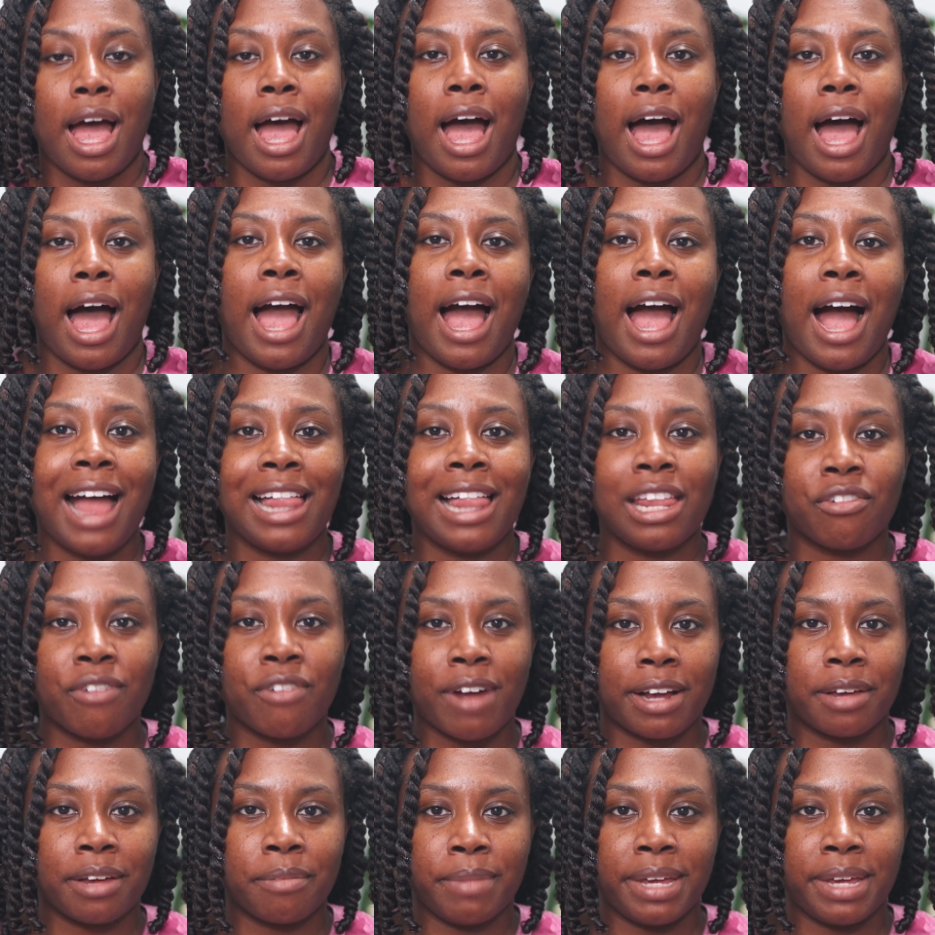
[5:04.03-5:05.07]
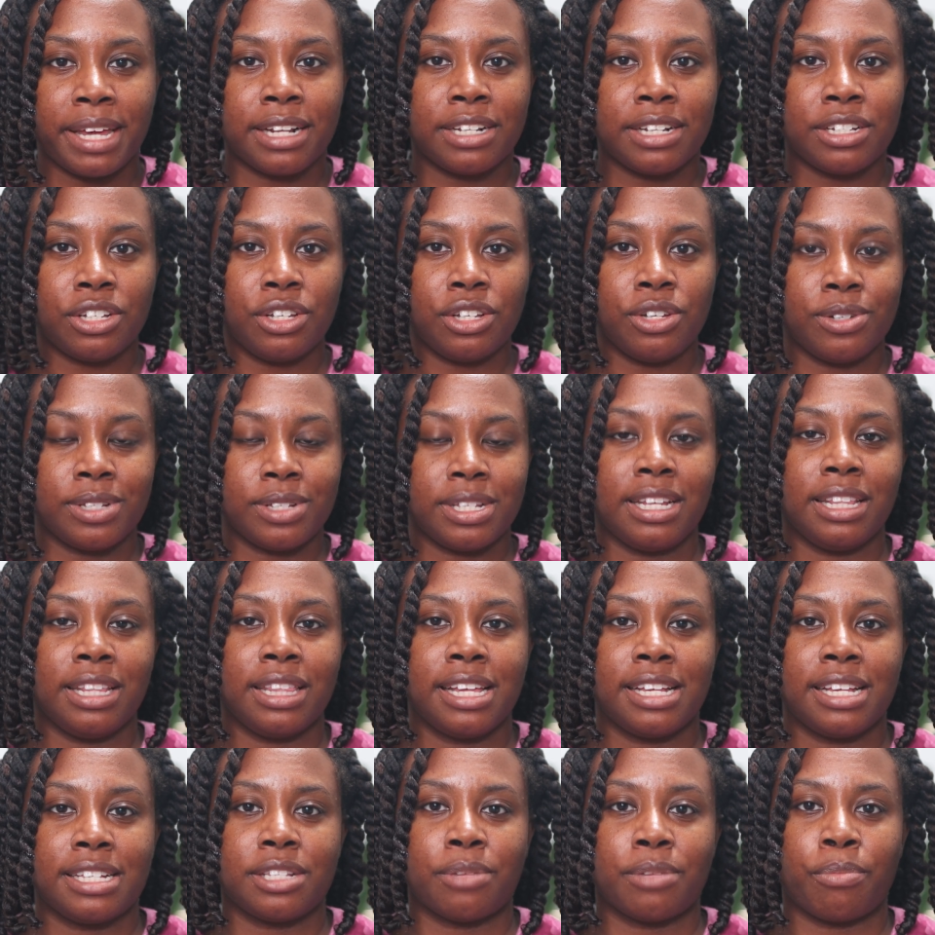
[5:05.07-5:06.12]
I highly recommend using
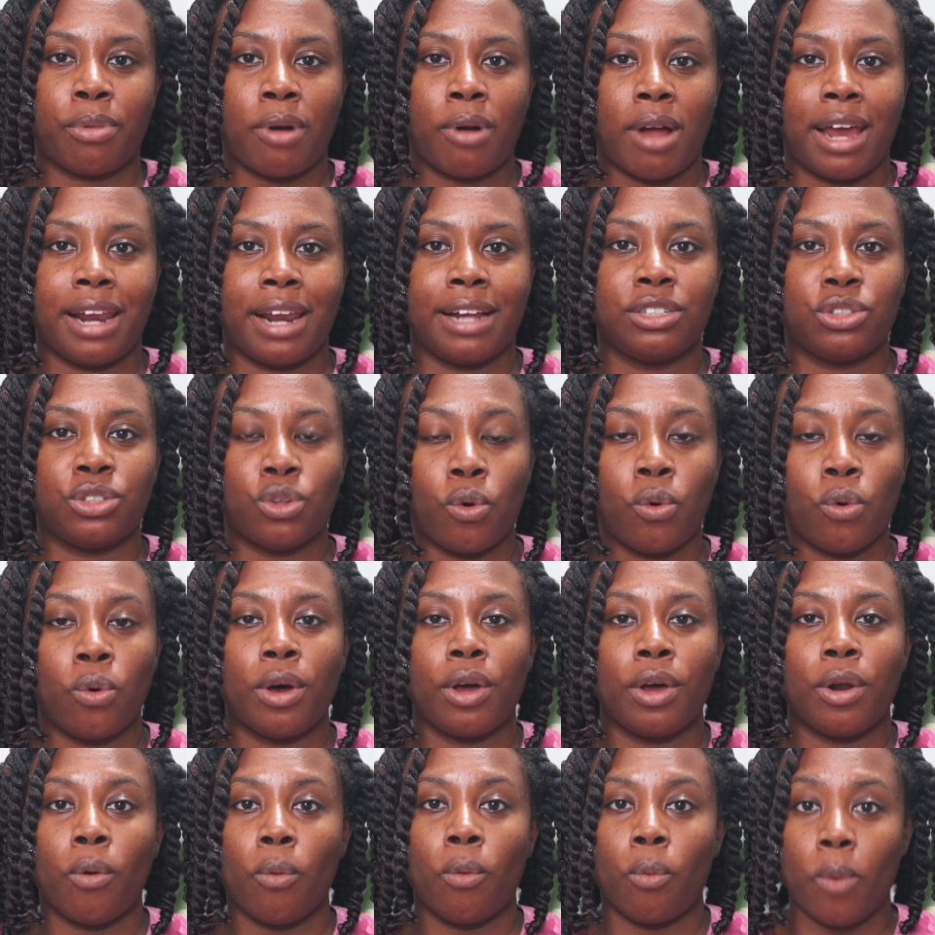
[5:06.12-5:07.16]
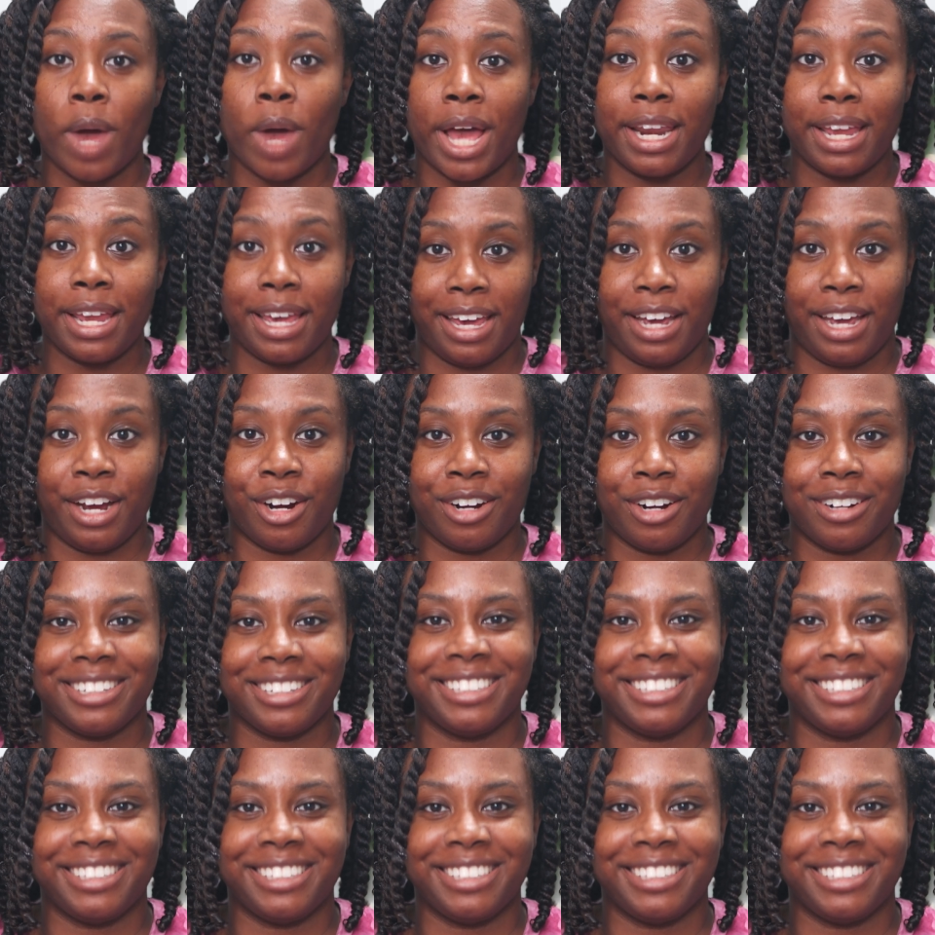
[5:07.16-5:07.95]
this product on wet hair.